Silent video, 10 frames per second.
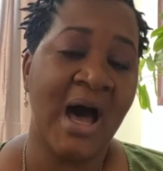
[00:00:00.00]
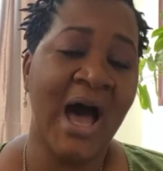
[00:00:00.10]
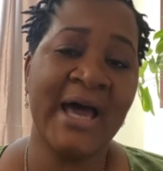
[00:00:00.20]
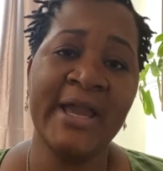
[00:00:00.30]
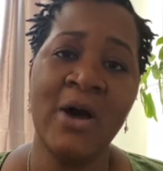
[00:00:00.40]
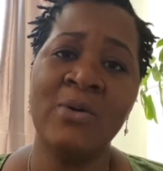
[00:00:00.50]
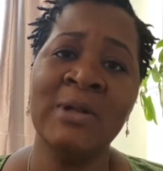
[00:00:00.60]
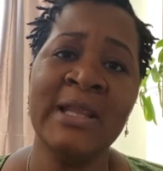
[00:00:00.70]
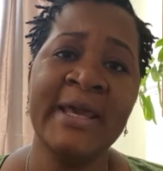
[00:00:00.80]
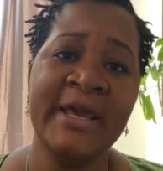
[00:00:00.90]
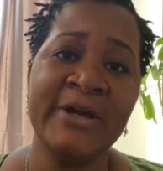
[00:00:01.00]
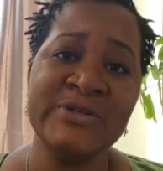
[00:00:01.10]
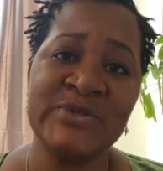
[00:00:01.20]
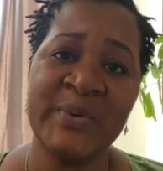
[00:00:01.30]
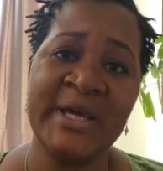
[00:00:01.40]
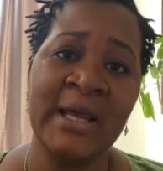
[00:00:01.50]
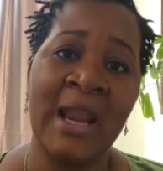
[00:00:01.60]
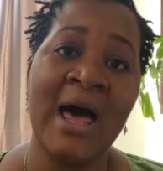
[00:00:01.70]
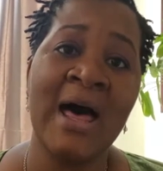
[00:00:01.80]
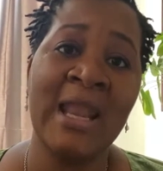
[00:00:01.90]
I only hear sweet
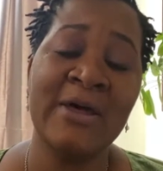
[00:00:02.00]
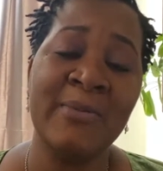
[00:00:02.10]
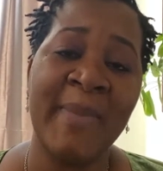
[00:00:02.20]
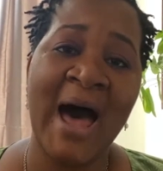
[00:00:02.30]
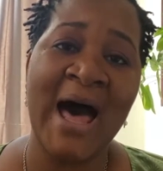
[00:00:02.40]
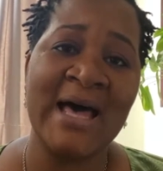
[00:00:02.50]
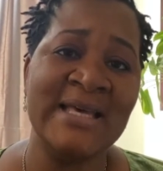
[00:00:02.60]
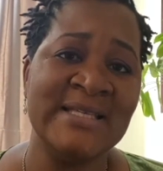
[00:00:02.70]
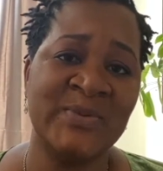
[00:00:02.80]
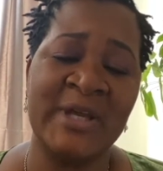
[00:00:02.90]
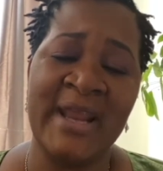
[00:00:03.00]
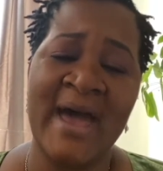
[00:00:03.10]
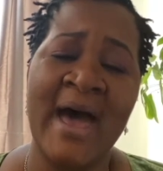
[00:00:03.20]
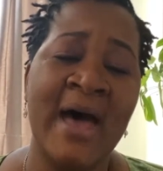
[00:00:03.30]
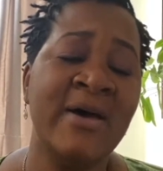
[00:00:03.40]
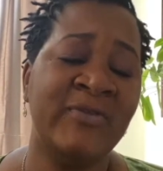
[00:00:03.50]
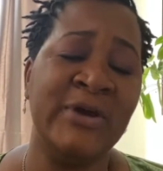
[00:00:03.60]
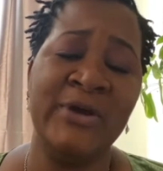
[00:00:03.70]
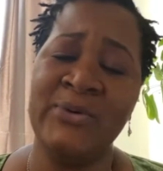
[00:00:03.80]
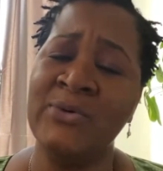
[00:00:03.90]
lullabies whenever
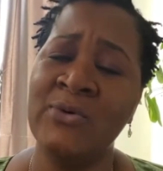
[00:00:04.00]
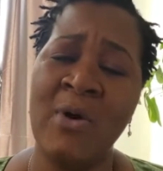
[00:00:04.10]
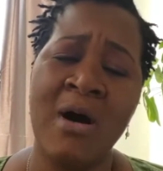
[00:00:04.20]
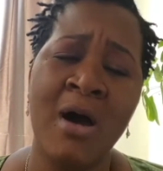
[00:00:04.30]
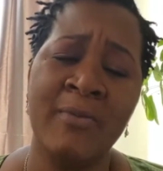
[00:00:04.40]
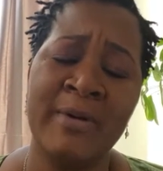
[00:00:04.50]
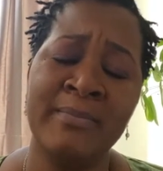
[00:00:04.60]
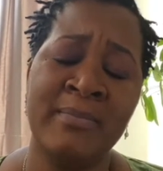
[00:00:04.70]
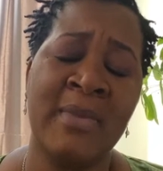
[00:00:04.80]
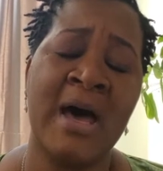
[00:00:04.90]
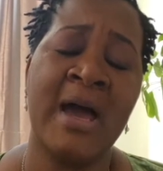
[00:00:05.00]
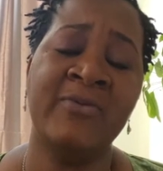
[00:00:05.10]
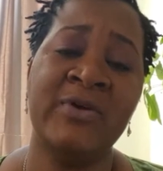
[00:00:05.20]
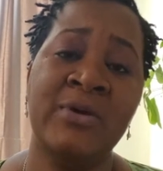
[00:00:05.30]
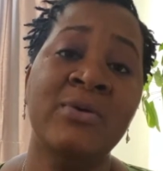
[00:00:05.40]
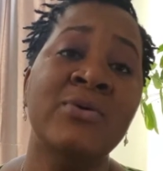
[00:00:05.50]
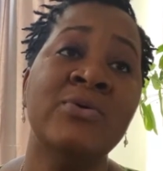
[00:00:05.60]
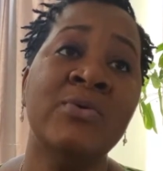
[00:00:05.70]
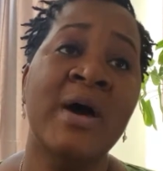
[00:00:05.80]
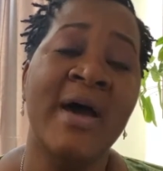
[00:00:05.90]
you are in my
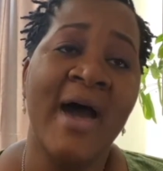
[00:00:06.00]
view.